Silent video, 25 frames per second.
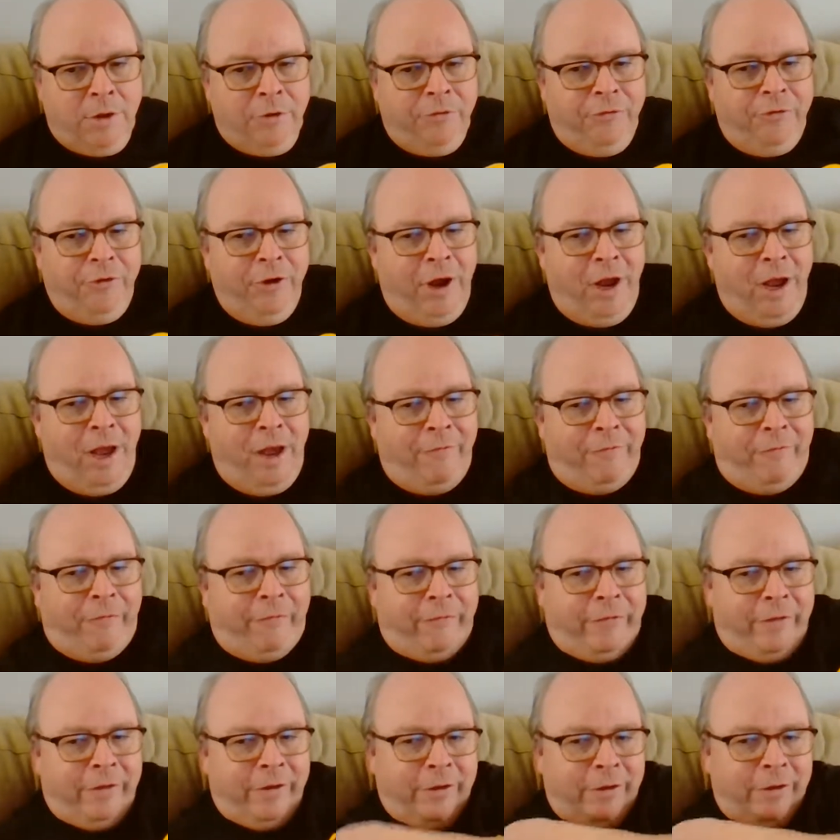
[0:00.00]

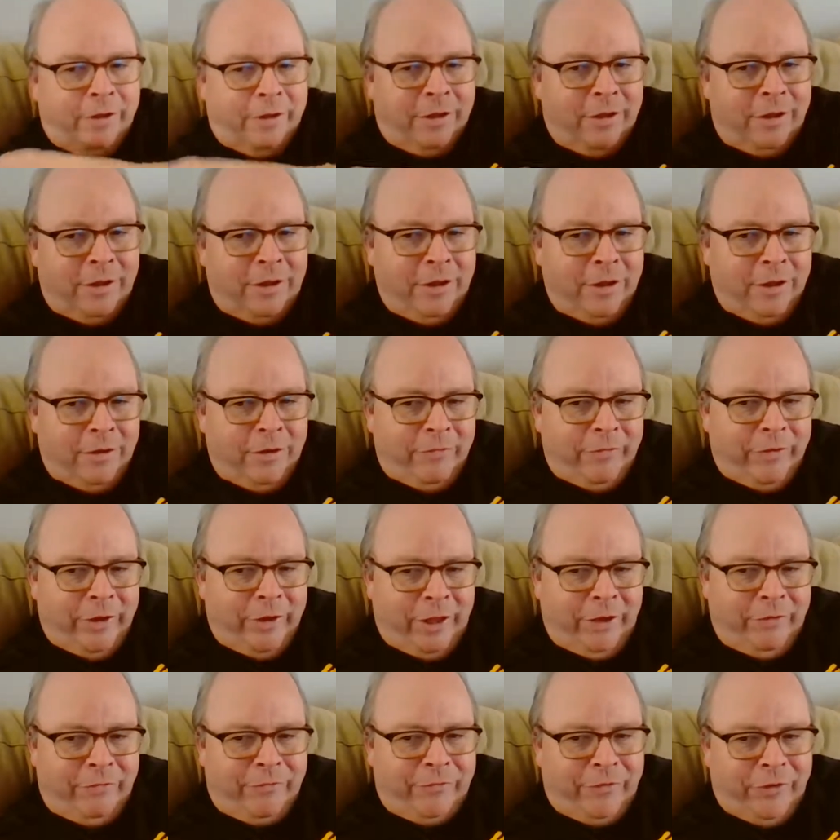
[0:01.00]
Jeff,
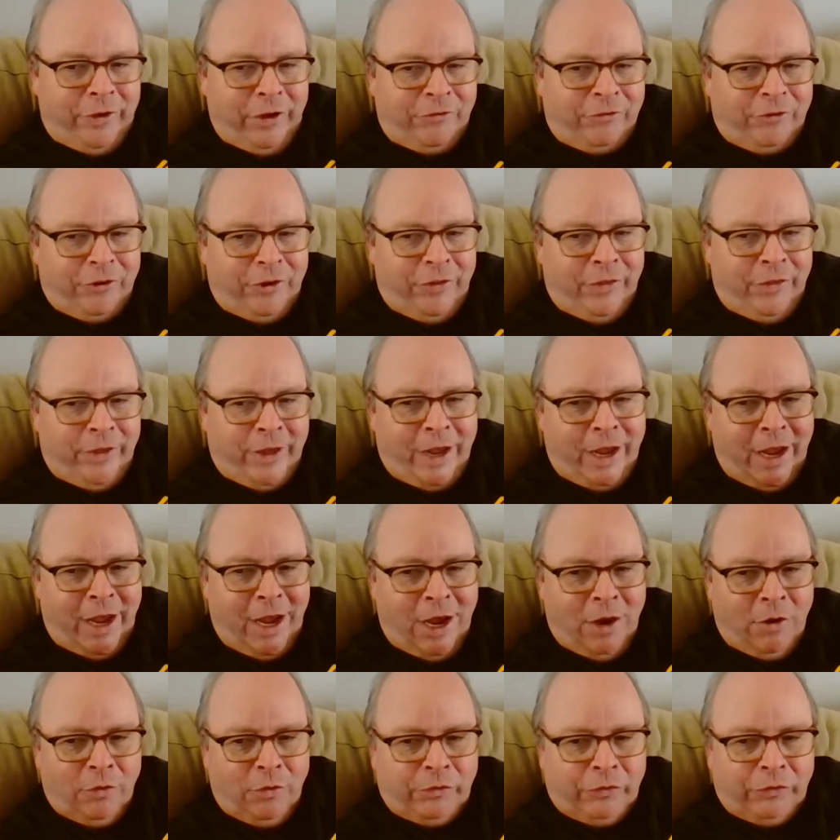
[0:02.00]
Valley Fish in the
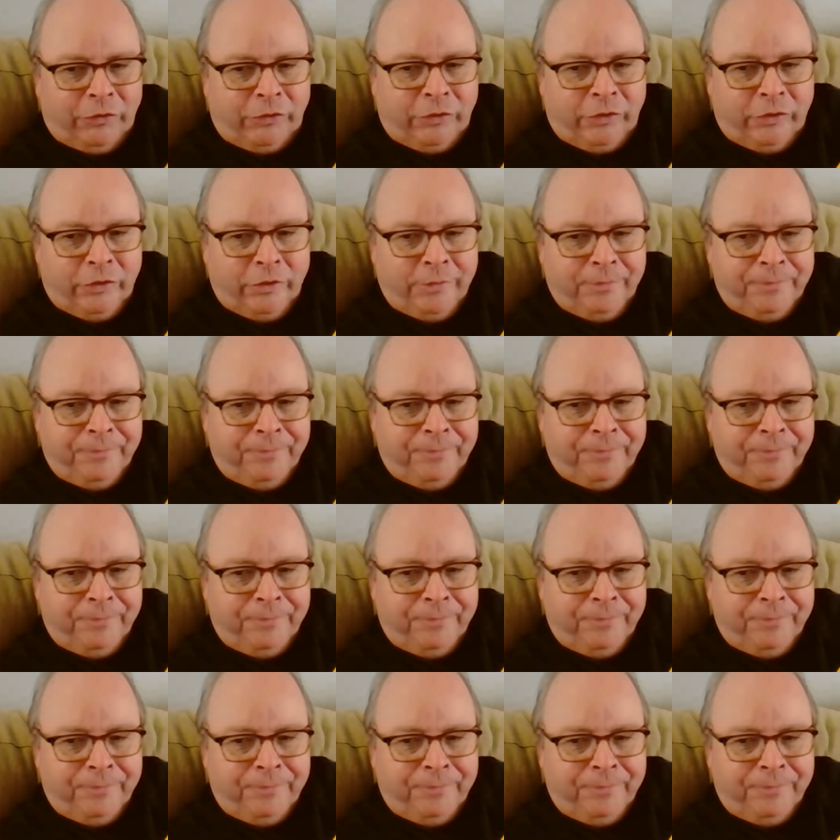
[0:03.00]
house.